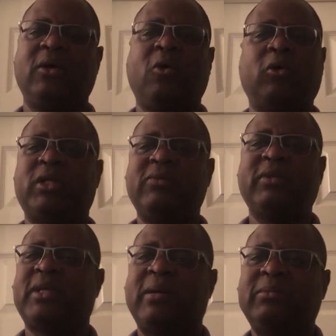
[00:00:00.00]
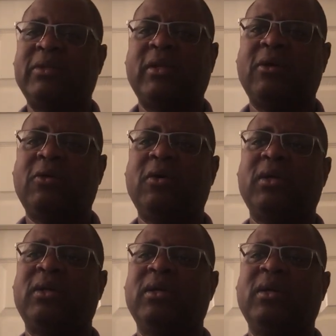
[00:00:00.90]
or to even come to the Lord,
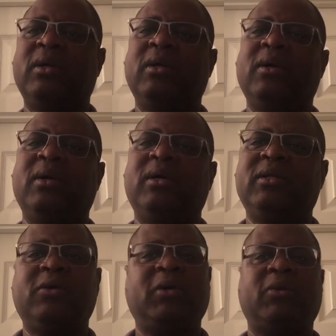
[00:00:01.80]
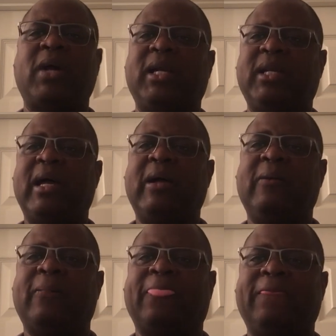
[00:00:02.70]
do it right now.
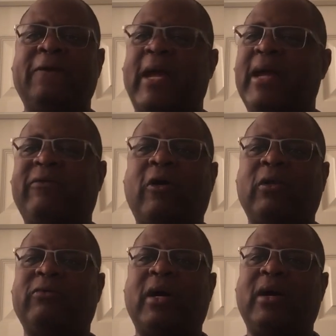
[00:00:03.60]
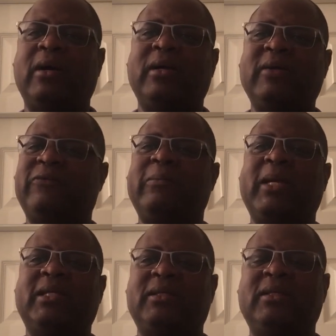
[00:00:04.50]
You have all of our
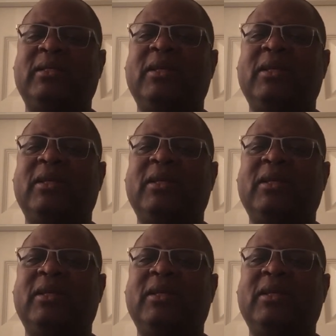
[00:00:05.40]
information.